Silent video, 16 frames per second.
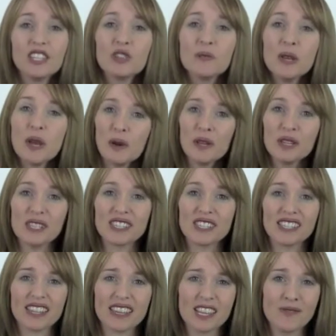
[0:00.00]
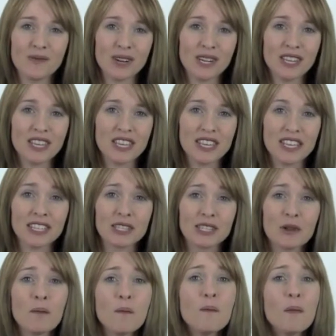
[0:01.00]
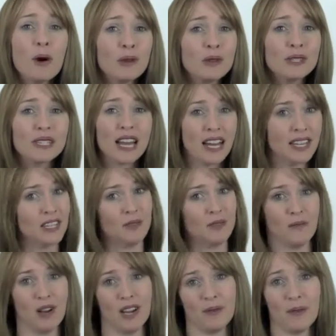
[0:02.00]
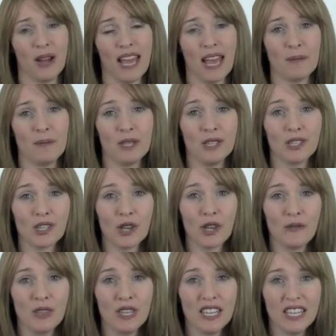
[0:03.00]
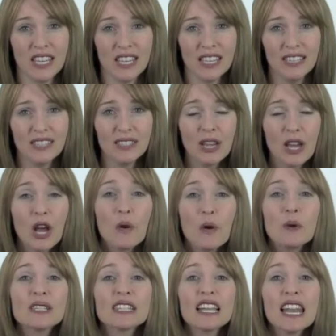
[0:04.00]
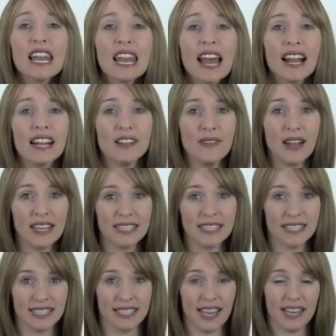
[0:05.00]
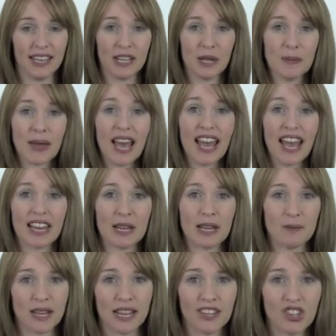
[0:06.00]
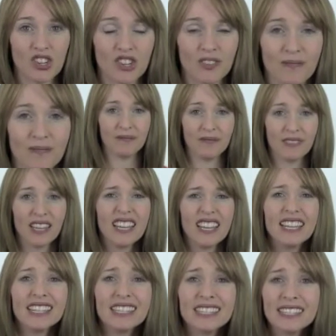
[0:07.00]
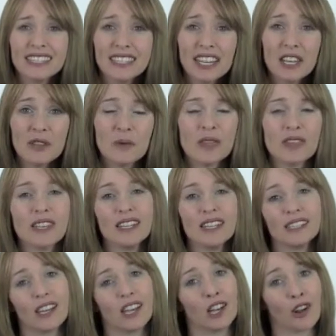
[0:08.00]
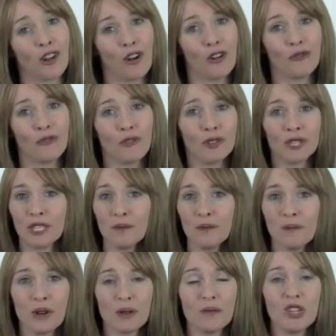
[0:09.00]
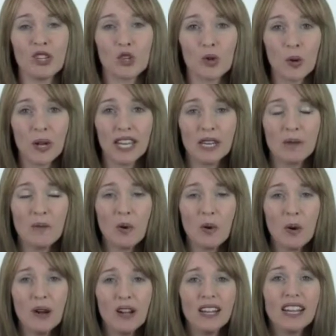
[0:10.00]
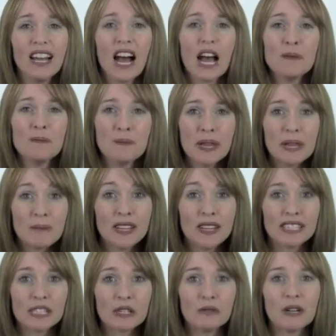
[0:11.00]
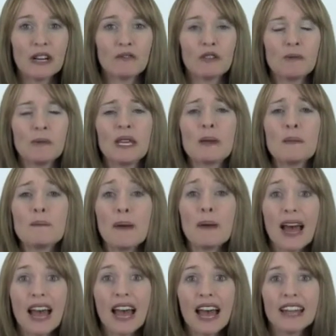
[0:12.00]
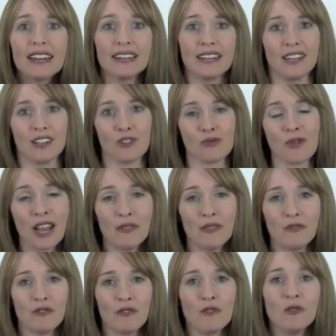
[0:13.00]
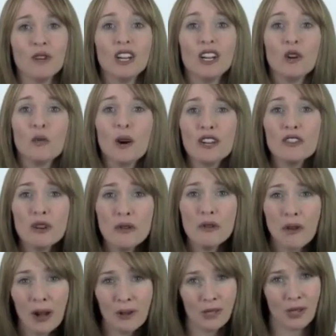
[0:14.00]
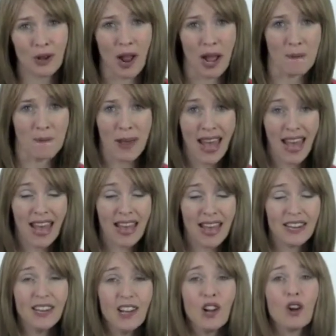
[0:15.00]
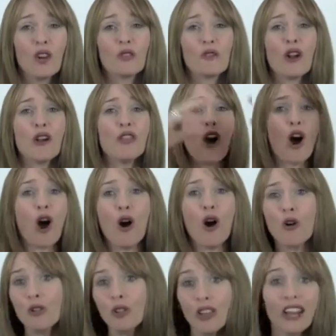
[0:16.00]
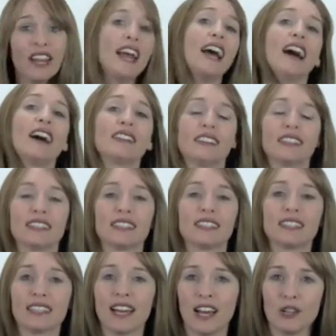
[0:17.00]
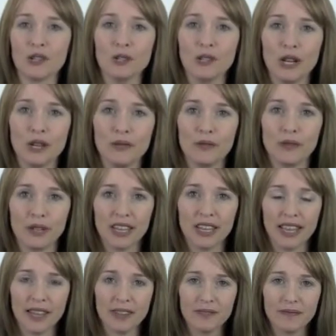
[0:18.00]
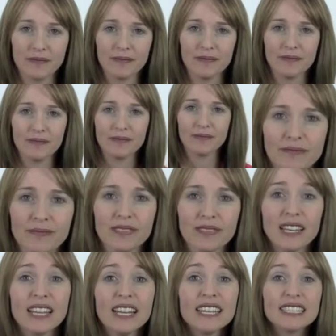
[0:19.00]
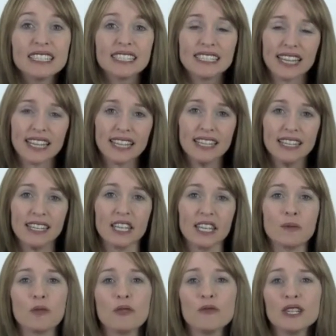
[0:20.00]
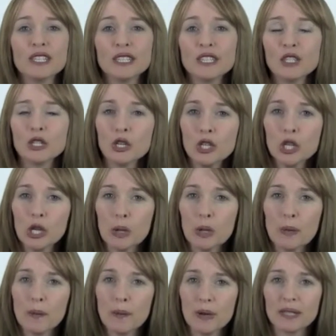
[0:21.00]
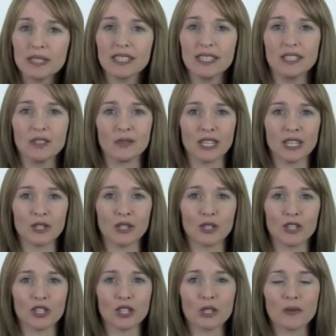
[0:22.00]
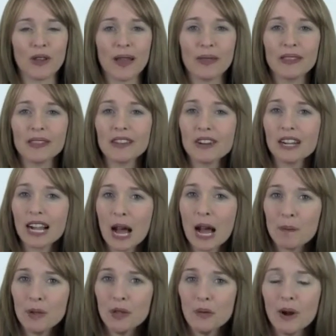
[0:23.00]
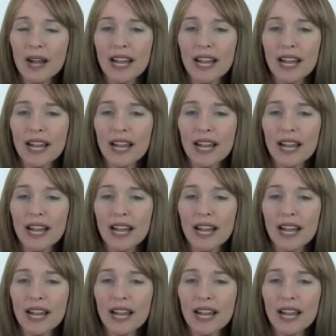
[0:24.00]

To be honest, I think one of the things that most undermined my happiness over the years was a lack of understanding about adaptation. Instead, when things I'd longed for didn't bring me joy anymore, I'd beat myself up for being bad and ungrateful, wonder if I was going mad, or throw the whole lot out and start all over again. Secondly, Professor Sonia Lubomirsky's research has found that there are a couple of